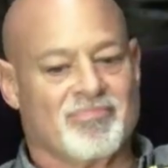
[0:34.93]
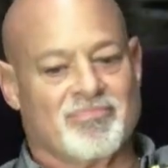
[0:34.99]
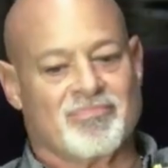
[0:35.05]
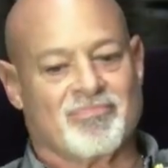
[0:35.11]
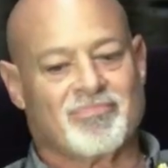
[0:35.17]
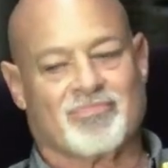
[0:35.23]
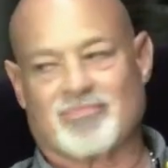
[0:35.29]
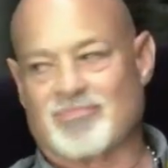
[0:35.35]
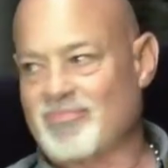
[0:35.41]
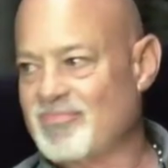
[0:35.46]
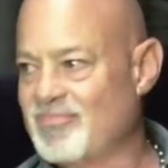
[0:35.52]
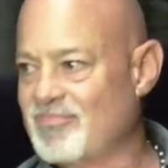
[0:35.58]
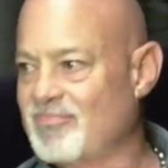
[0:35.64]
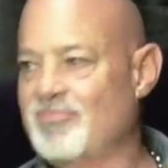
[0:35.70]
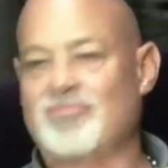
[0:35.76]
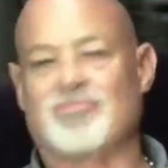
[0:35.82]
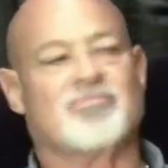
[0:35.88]
Tommy.
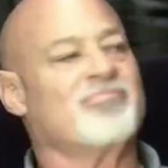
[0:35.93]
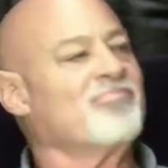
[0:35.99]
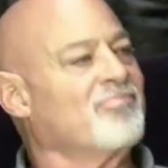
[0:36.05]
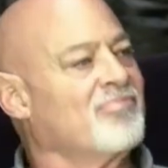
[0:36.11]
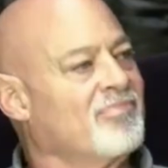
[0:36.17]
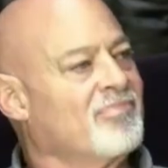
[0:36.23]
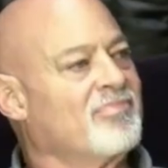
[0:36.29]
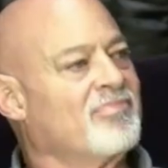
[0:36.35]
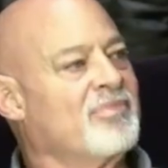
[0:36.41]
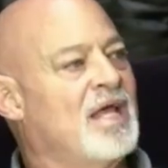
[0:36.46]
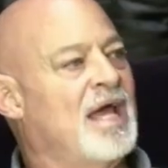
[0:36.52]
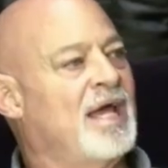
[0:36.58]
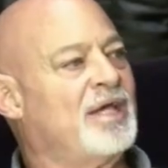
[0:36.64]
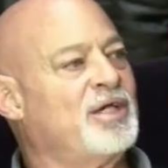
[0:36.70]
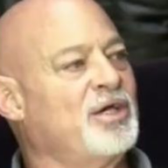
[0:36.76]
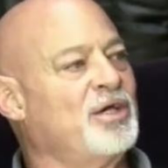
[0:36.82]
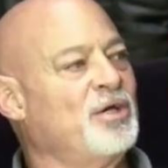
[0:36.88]

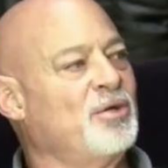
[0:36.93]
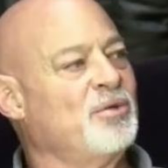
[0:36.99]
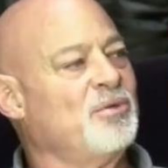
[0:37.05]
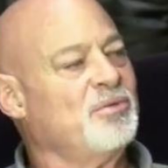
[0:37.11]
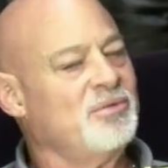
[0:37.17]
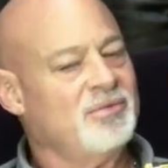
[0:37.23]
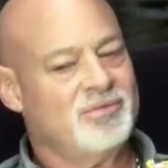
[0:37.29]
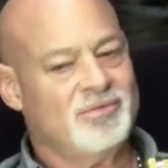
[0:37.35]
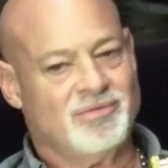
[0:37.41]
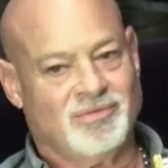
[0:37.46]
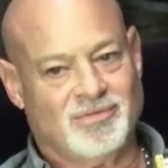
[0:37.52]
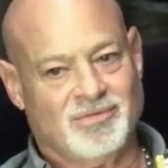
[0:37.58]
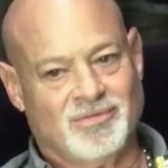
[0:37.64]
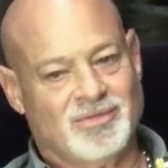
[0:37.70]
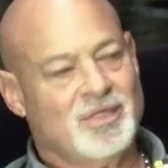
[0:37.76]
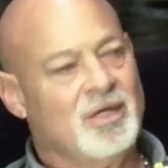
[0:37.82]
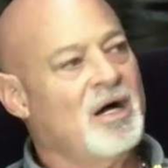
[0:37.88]
Thank you. How are you,
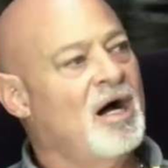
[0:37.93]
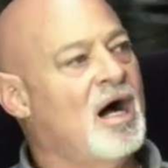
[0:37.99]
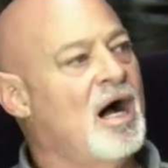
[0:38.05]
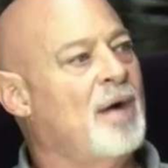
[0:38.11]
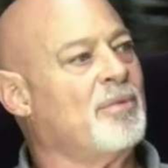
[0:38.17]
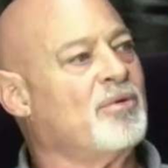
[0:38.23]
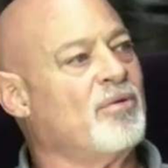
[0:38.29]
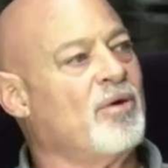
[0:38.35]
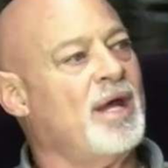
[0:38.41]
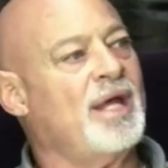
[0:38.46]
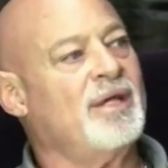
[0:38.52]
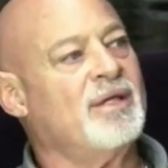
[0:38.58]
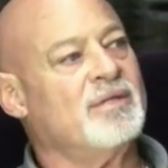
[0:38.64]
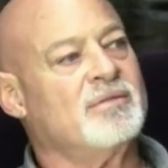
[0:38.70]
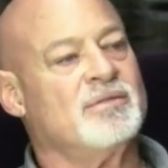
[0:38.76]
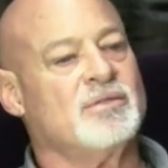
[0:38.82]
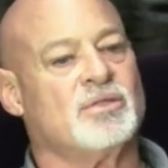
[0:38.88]
buddy? I'm great.
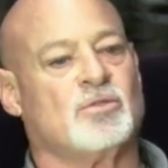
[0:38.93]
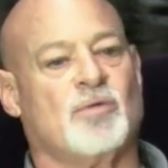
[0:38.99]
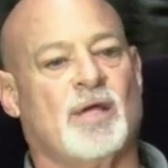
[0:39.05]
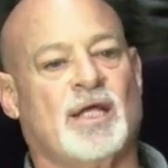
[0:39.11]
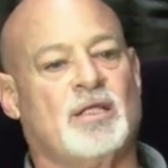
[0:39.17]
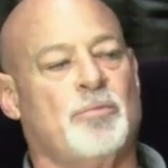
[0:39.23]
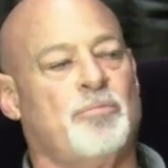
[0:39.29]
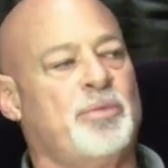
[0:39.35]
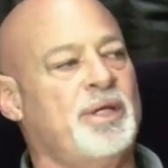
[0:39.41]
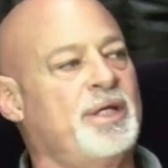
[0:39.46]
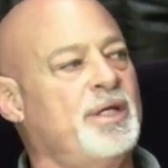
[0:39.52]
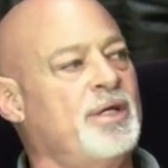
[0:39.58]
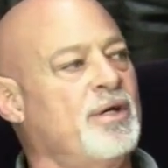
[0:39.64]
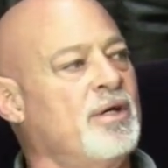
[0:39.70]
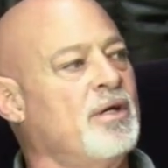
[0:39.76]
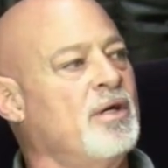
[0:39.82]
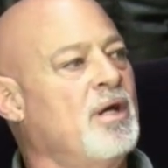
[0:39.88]
It's great to be
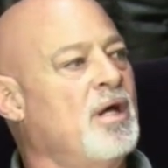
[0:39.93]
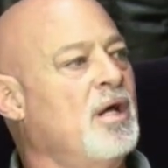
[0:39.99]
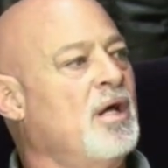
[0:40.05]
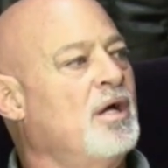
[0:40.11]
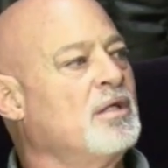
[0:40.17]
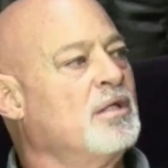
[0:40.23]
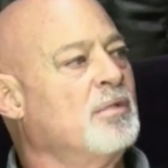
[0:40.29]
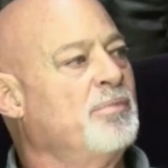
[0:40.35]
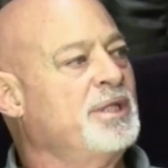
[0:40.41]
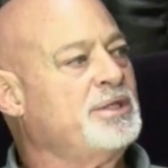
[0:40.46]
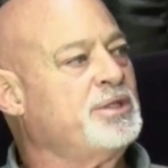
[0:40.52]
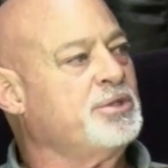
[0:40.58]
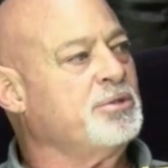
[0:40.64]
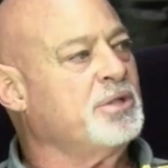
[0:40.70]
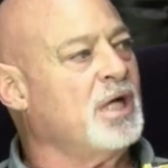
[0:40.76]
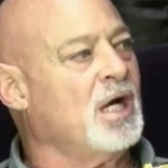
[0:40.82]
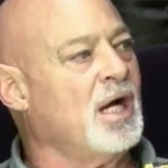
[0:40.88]
here to meet
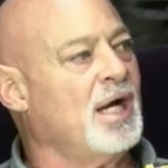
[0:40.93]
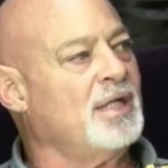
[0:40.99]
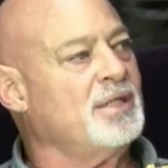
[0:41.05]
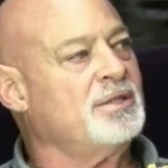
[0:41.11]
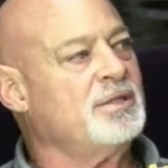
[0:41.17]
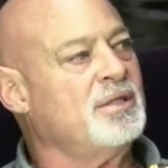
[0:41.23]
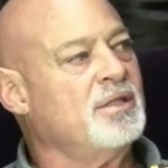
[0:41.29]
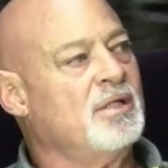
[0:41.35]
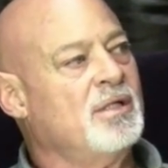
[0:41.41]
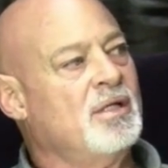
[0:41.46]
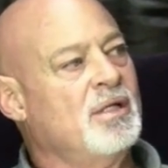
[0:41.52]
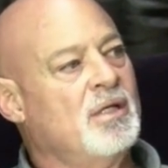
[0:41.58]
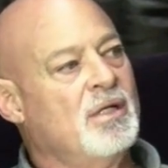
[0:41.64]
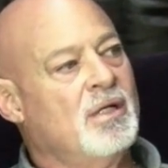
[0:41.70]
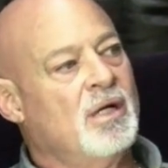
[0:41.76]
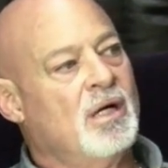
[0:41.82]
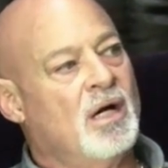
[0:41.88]
you guys,
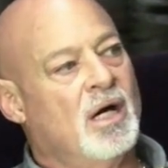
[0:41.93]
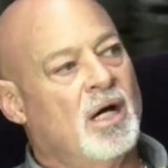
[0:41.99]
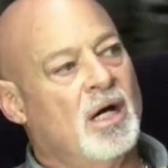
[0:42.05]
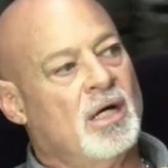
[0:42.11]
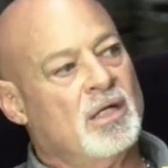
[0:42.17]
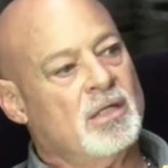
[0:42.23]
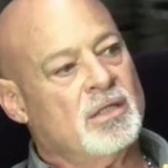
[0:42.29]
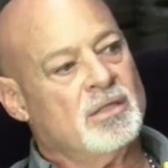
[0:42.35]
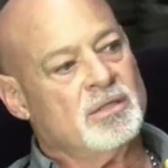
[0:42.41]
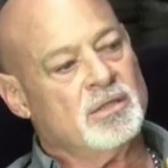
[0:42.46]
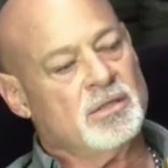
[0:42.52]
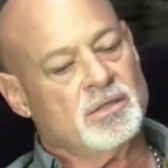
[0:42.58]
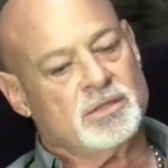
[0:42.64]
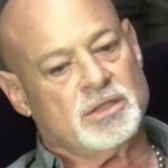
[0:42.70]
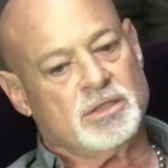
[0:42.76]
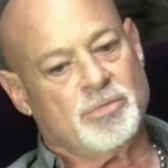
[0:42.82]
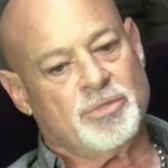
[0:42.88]
uh,
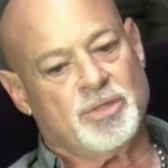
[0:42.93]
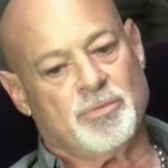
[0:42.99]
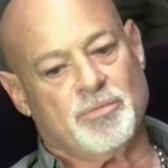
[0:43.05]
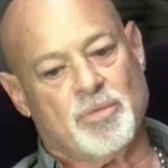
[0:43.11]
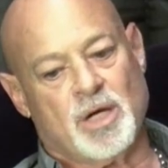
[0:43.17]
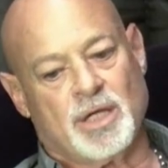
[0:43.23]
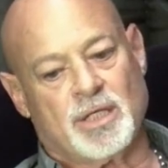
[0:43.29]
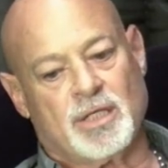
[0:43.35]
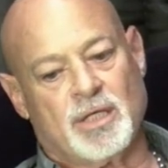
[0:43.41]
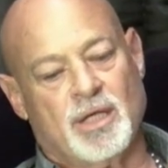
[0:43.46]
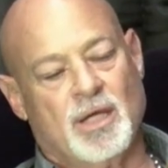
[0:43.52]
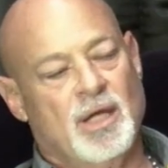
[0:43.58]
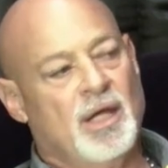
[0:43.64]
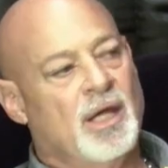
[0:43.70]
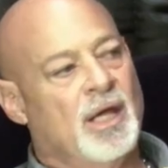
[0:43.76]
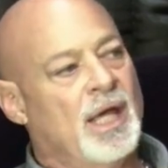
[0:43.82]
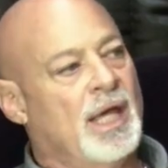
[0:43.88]
Jimmy and Mike.
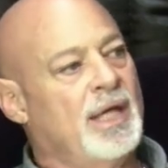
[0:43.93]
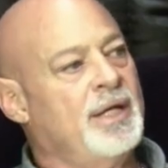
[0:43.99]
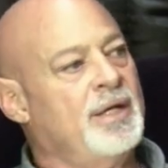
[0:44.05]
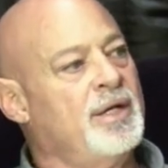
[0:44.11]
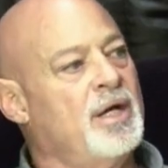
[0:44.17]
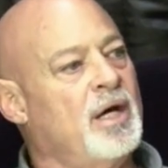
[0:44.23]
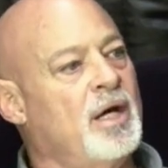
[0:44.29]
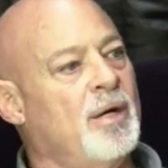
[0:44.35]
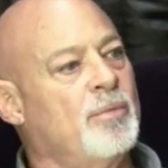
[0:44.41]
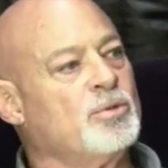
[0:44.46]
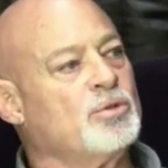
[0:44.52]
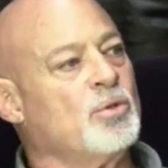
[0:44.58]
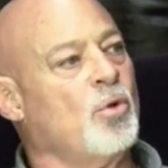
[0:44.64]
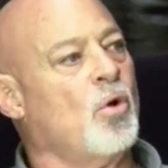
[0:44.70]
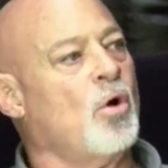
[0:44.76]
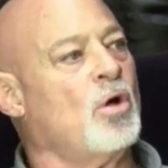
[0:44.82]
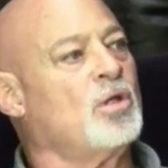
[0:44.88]
And uh, it was a
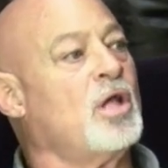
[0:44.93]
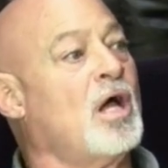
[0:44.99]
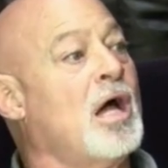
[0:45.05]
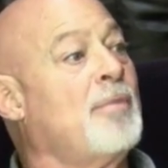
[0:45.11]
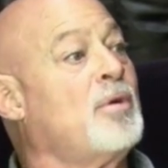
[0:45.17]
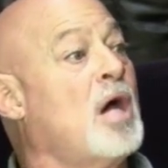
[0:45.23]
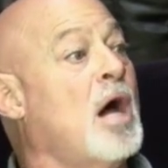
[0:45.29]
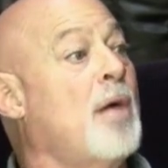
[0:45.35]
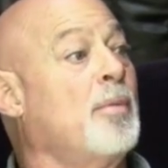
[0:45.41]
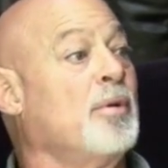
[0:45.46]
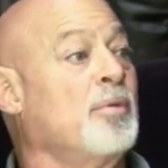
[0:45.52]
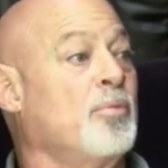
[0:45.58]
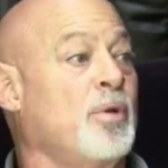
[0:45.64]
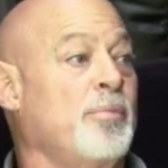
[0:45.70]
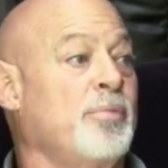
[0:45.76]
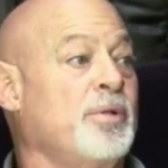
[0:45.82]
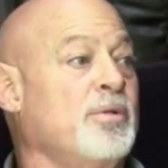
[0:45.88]
long time coming.
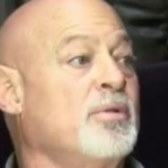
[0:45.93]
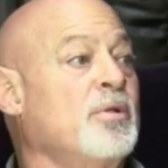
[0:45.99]
We've been